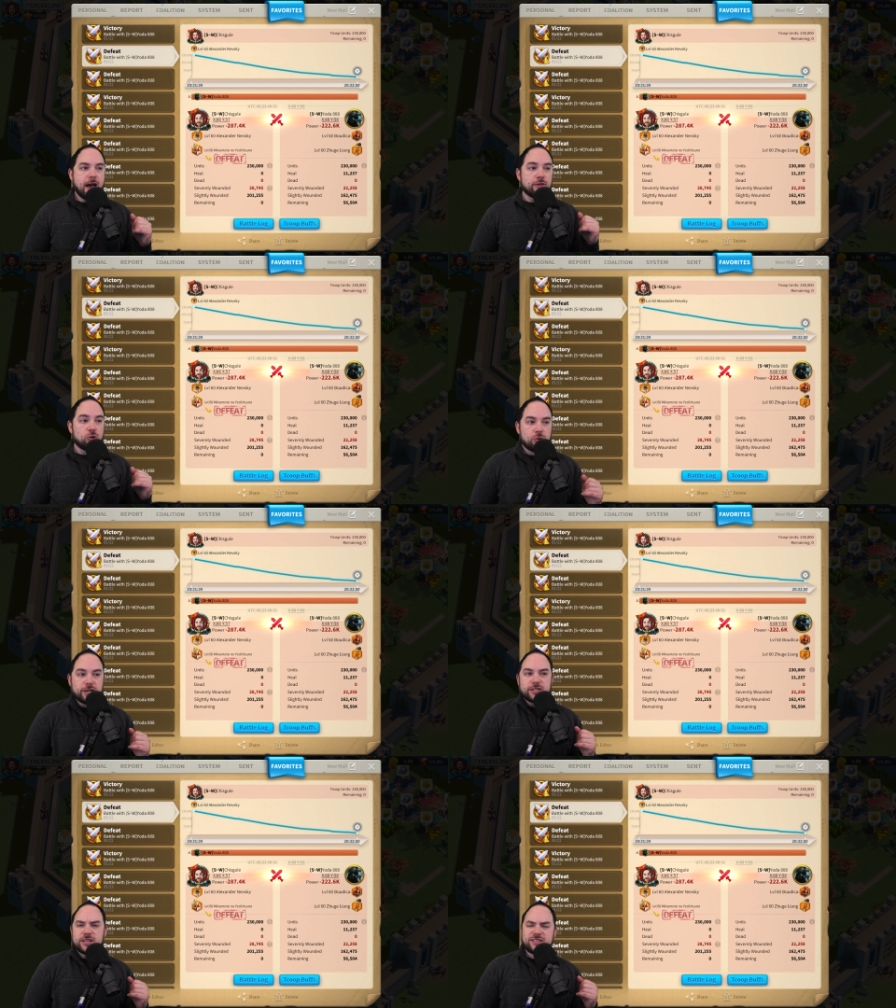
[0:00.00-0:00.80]
And the
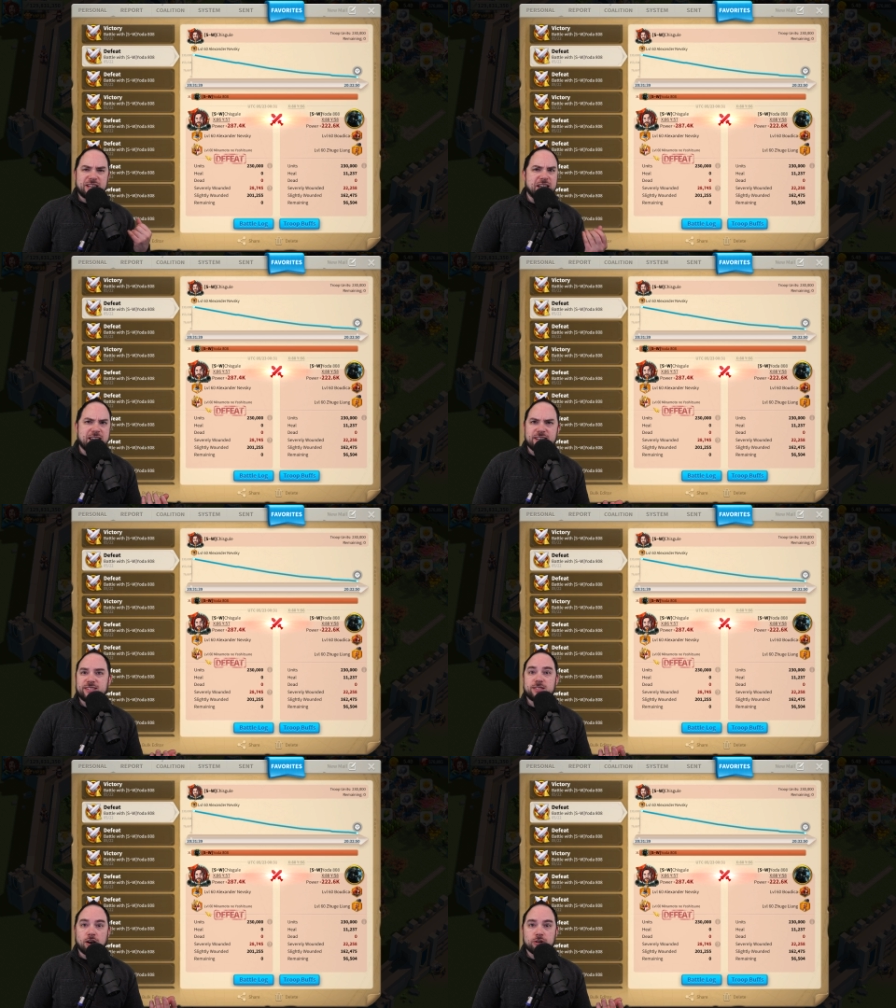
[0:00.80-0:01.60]
reason is
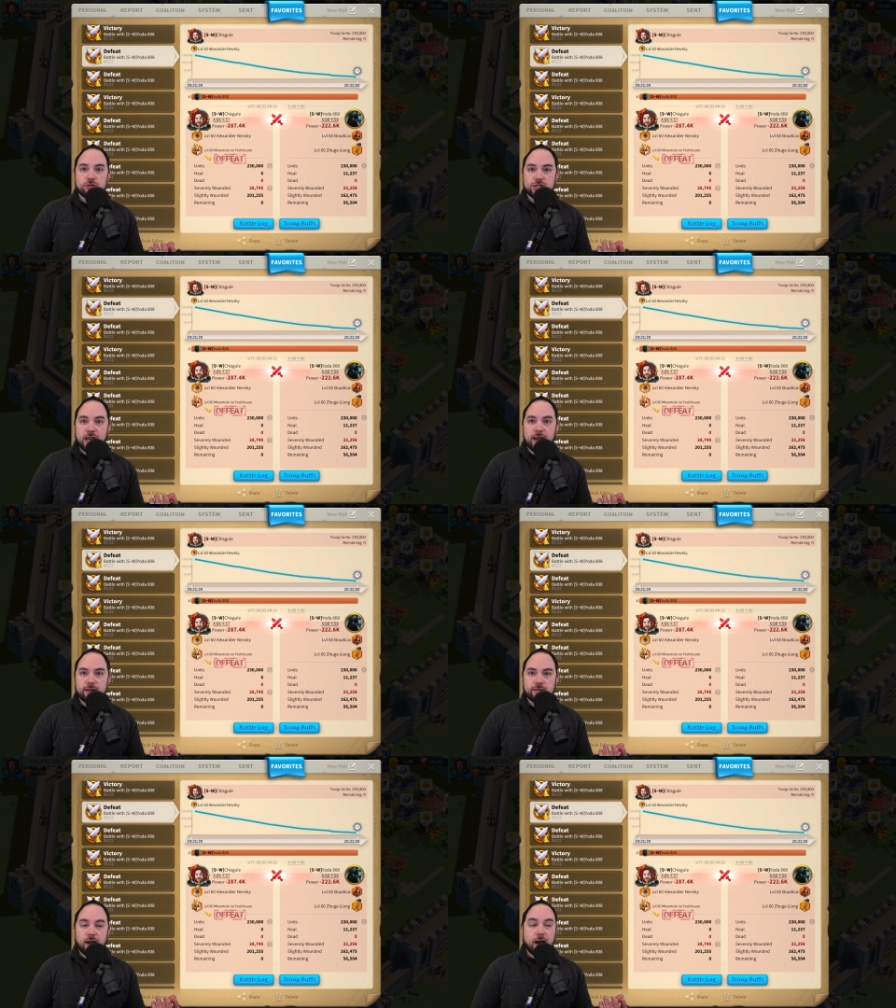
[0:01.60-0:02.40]
easy to understand.